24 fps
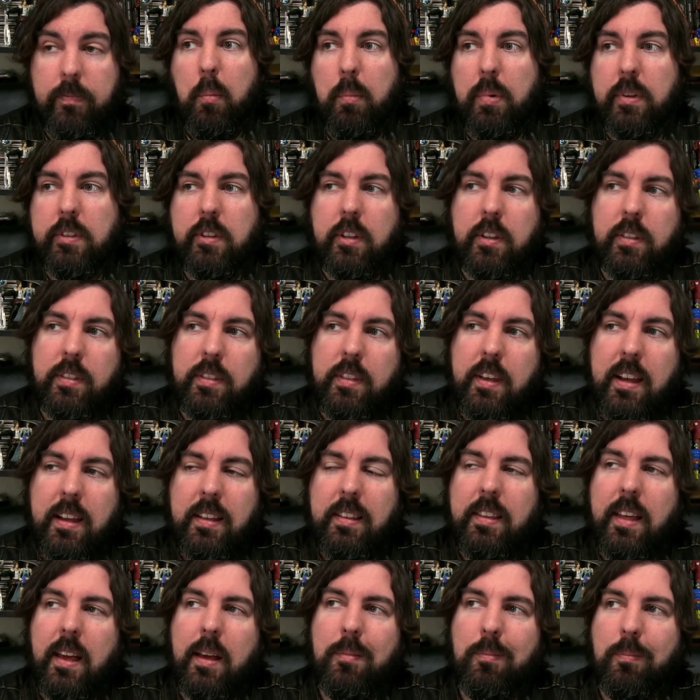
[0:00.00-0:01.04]
But the
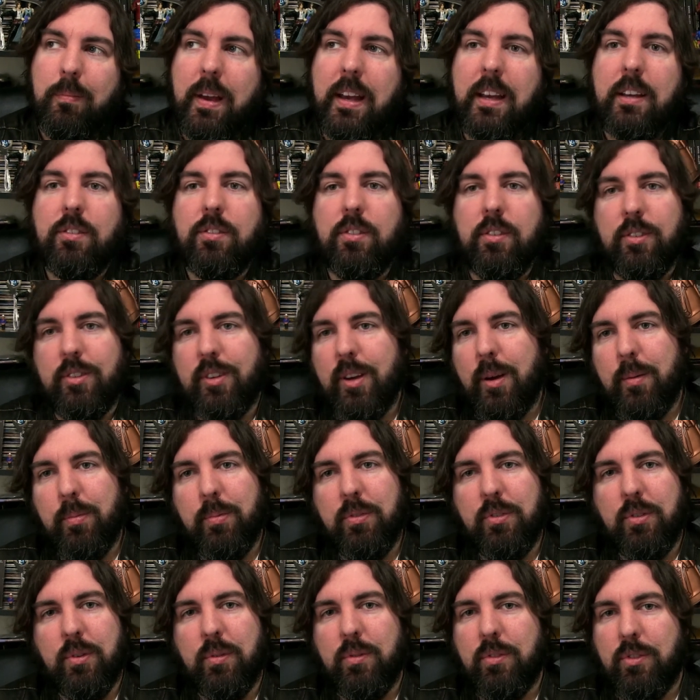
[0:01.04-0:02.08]
thing that makes this
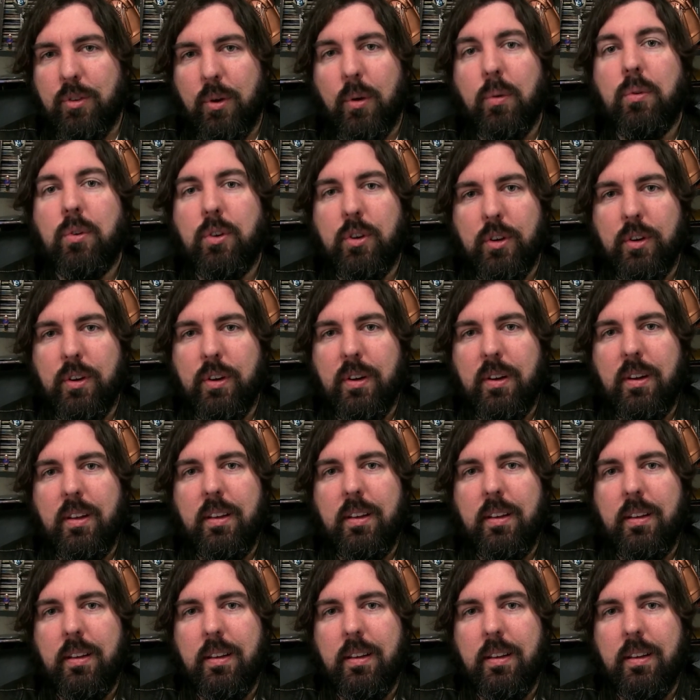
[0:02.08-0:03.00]
episode so good